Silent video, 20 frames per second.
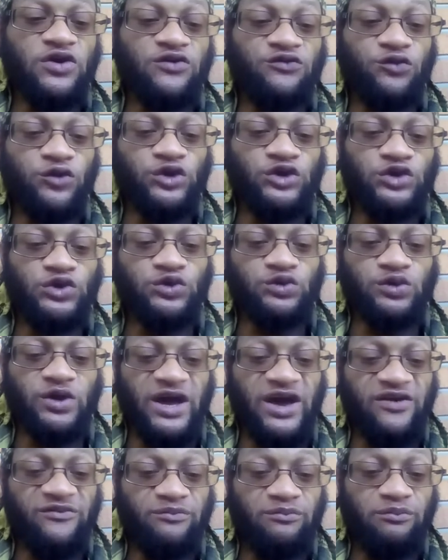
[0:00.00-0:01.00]
For you
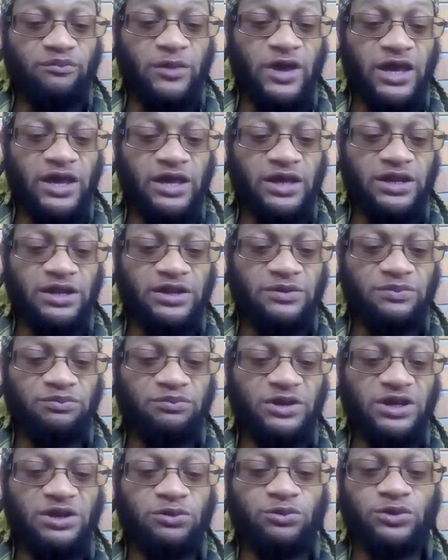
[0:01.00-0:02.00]
have made
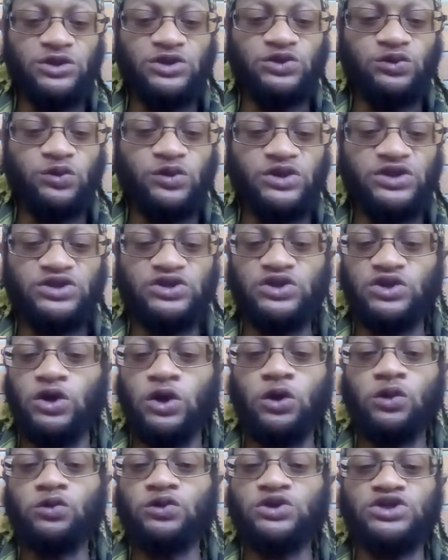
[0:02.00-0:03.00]
me rejoice,
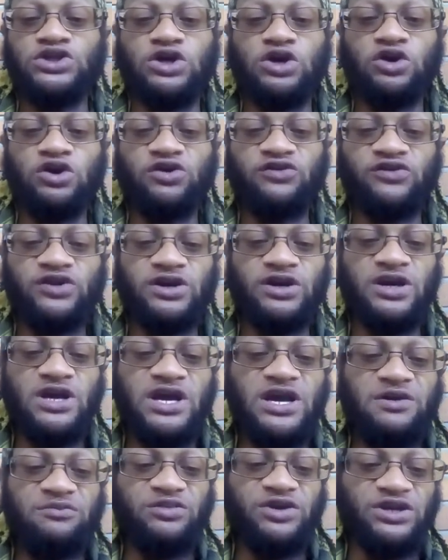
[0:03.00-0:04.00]
O Jehovah,
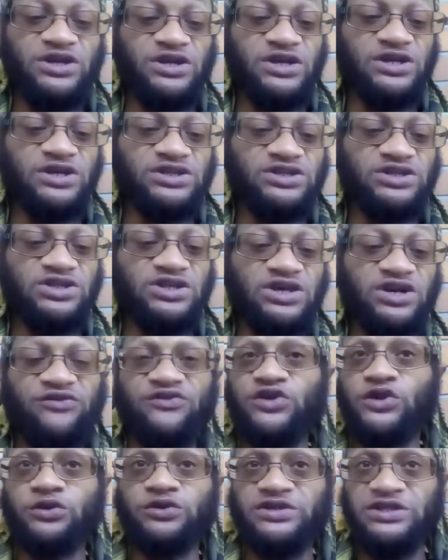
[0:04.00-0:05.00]
because of
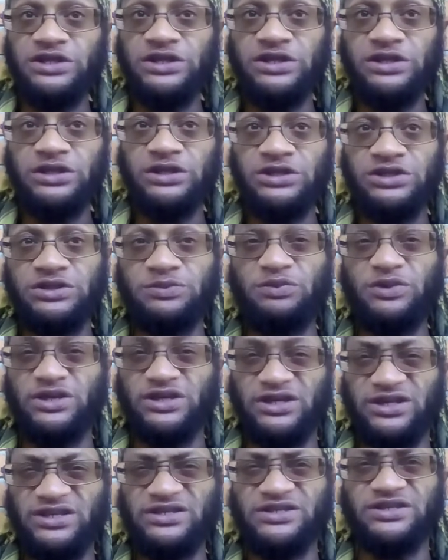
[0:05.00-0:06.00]
your deeds,
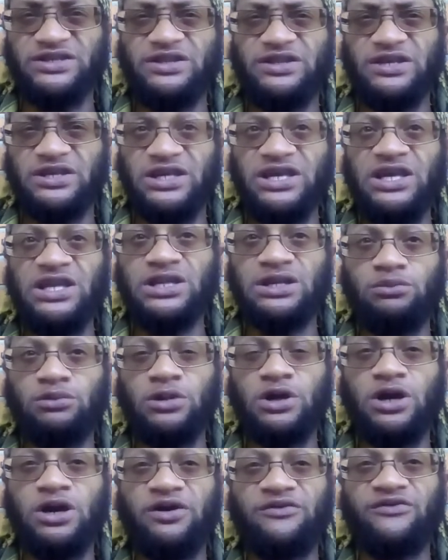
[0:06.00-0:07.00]
because the kingdom
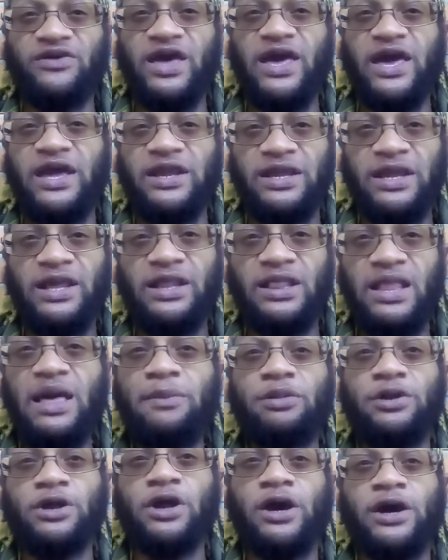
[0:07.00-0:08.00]
of Eden,
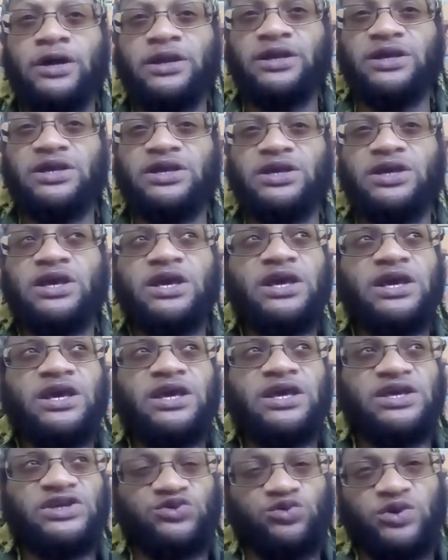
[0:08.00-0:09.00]
Lebanon,
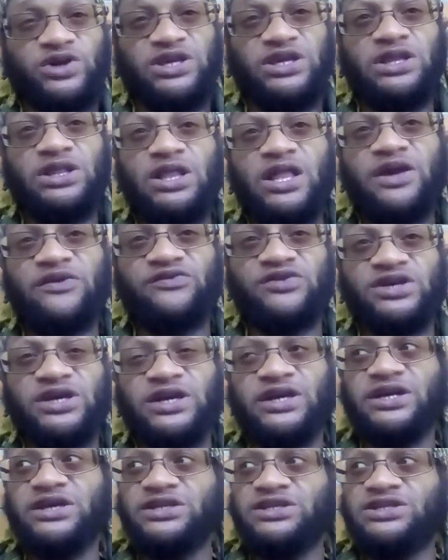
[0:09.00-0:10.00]
is what he left
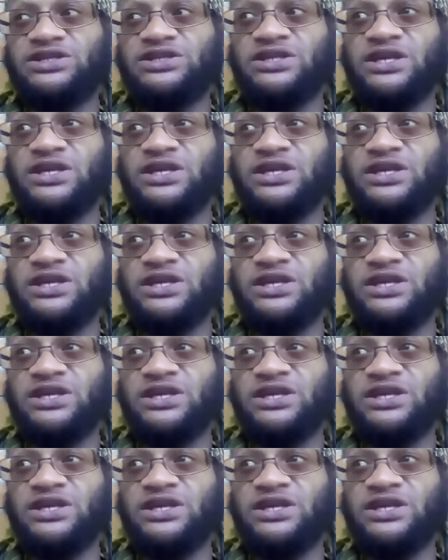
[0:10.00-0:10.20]
us